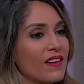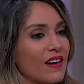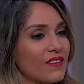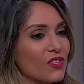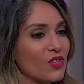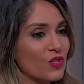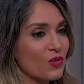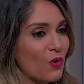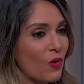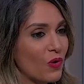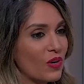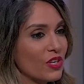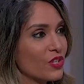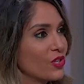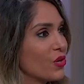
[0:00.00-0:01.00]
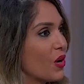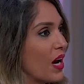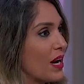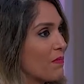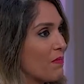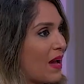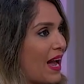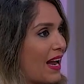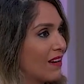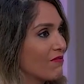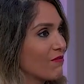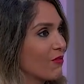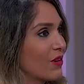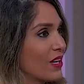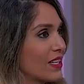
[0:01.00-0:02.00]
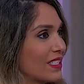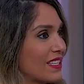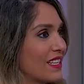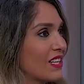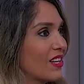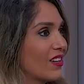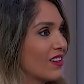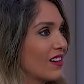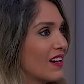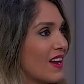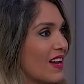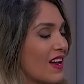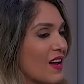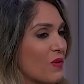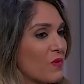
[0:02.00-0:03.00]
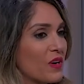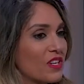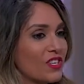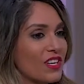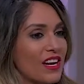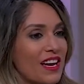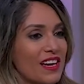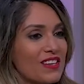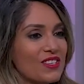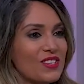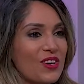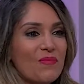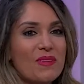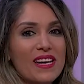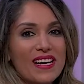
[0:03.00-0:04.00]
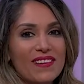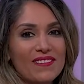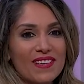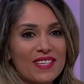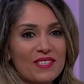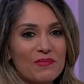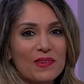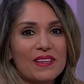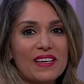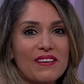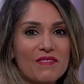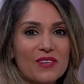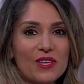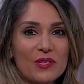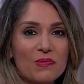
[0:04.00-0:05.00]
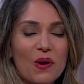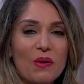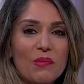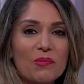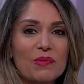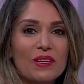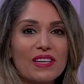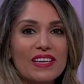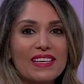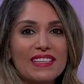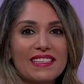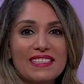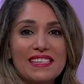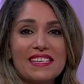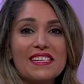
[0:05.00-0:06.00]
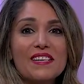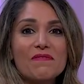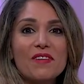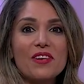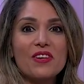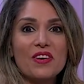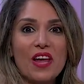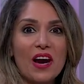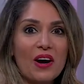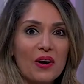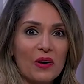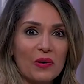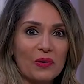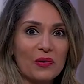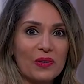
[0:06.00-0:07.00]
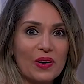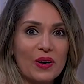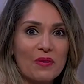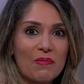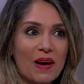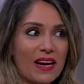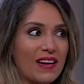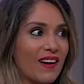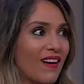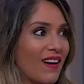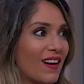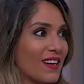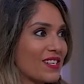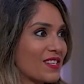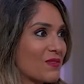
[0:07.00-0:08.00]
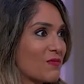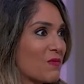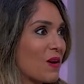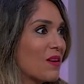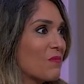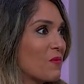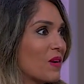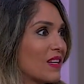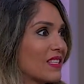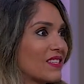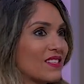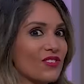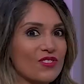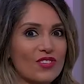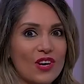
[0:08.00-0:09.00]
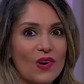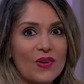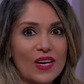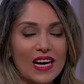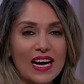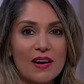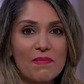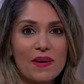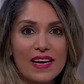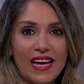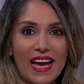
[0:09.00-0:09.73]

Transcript: stories you unpacked for us here, which so many of us believers probably didn't even know, oh my gosh, what was Jonah up against?